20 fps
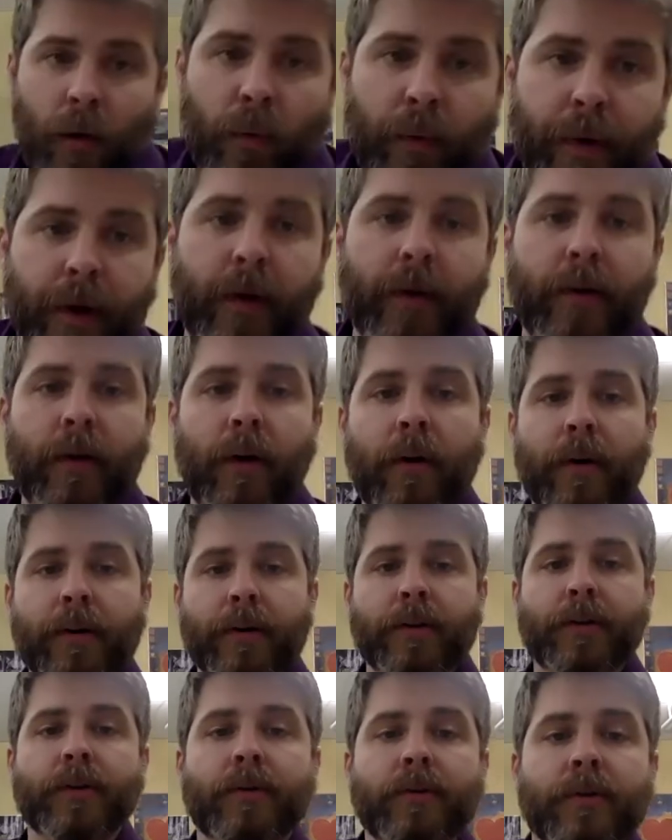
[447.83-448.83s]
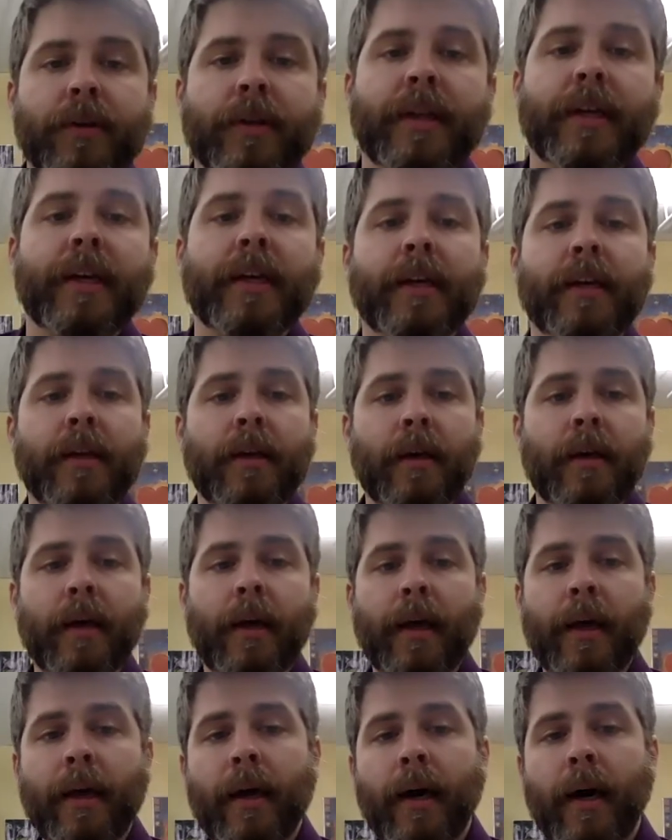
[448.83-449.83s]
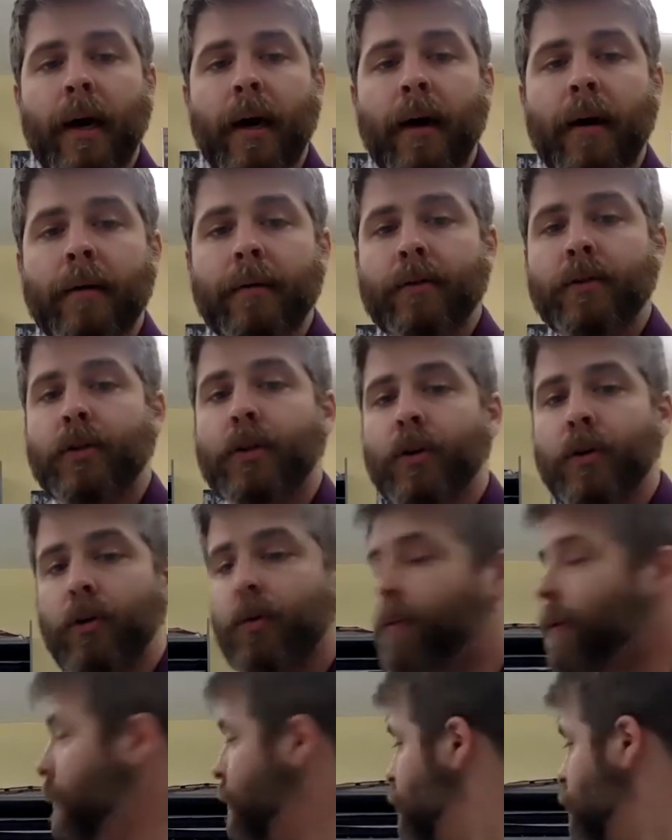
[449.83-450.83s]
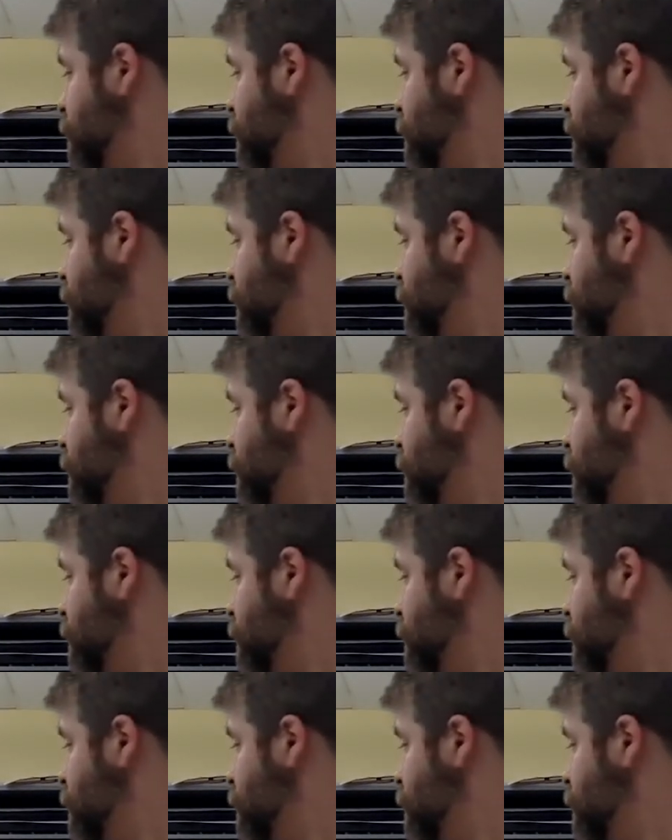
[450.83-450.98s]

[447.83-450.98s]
We are going to need a tube to